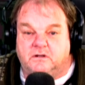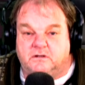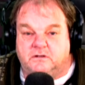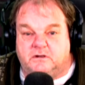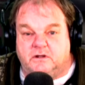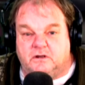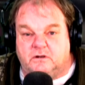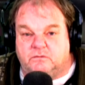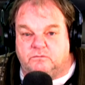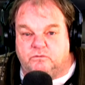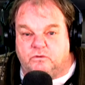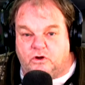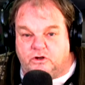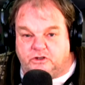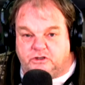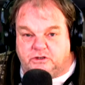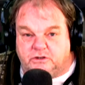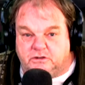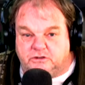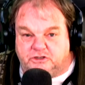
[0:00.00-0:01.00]

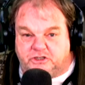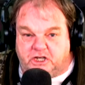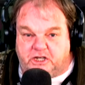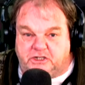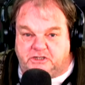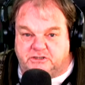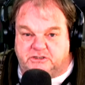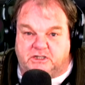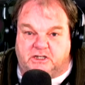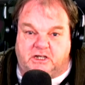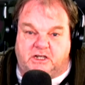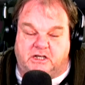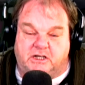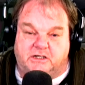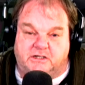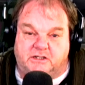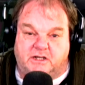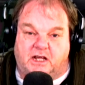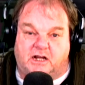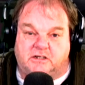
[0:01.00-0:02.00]
they'll chase the
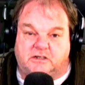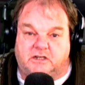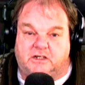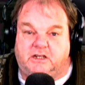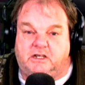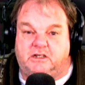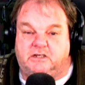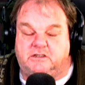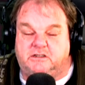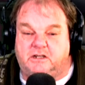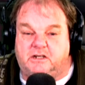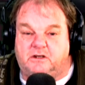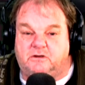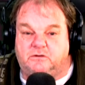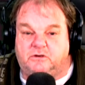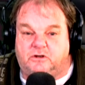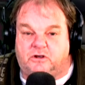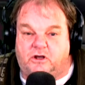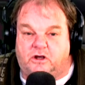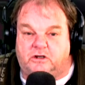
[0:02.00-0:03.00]
kid, knock the kid
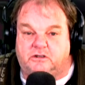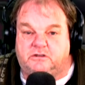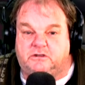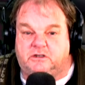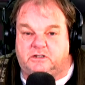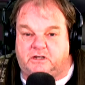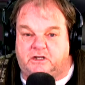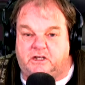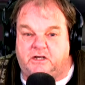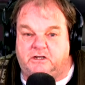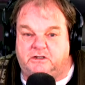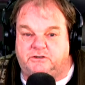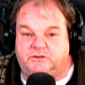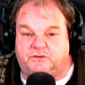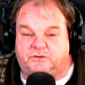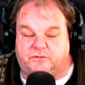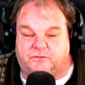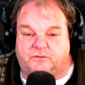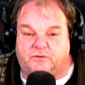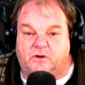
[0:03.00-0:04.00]
down, cut the kid's
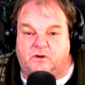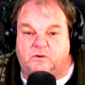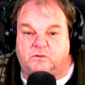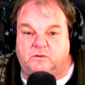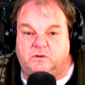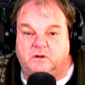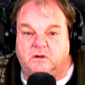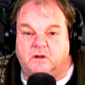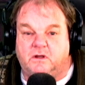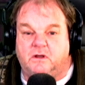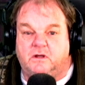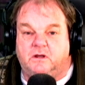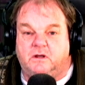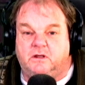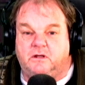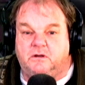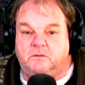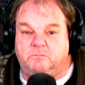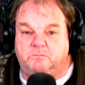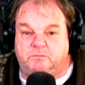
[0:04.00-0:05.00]
throat,
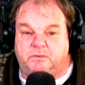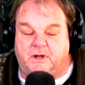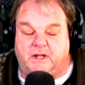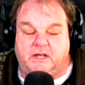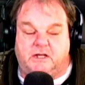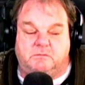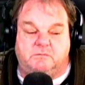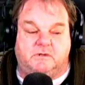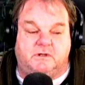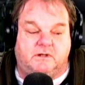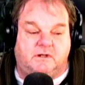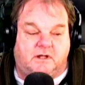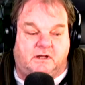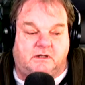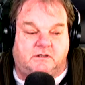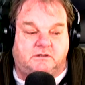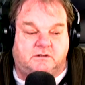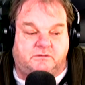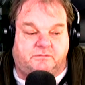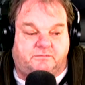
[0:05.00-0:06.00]
and blame it
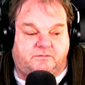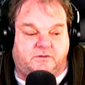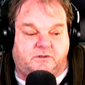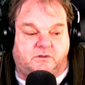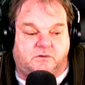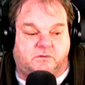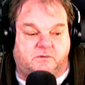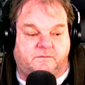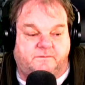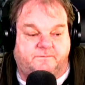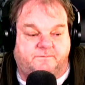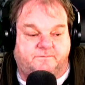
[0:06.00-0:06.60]
on the flu.